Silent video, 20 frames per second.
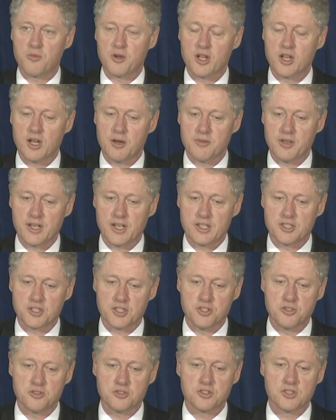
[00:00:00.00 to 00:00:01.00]
become an
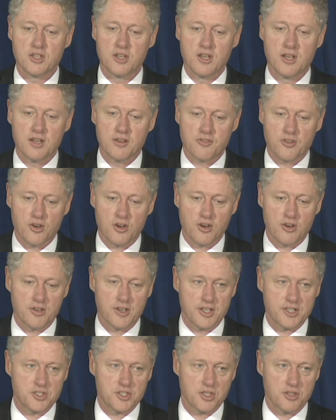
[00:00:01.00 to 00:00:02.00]
excuse for
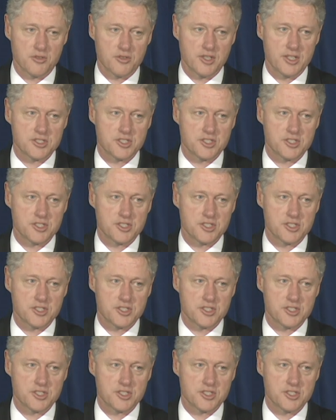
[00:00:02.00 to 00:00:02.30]
hurting children.